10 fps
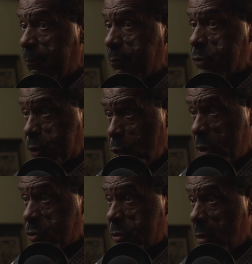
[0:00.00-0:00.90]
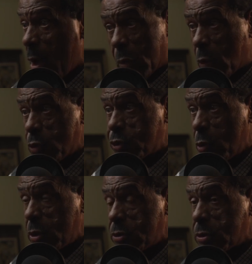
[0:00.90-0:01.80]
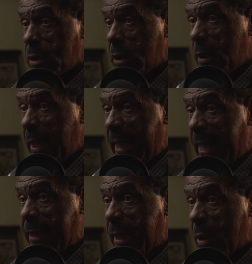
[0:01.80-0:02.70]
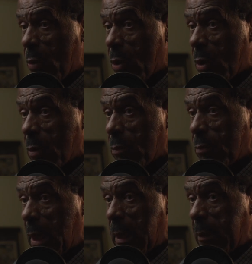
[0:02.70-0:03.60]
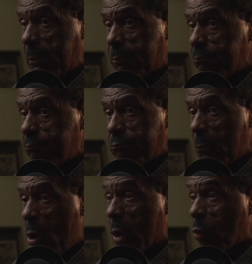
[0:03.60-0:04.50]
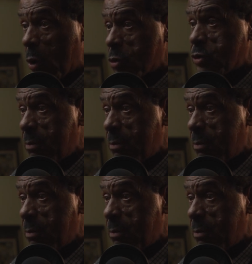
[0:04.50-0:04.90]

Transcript: students, honor roll students, and they were hard workers in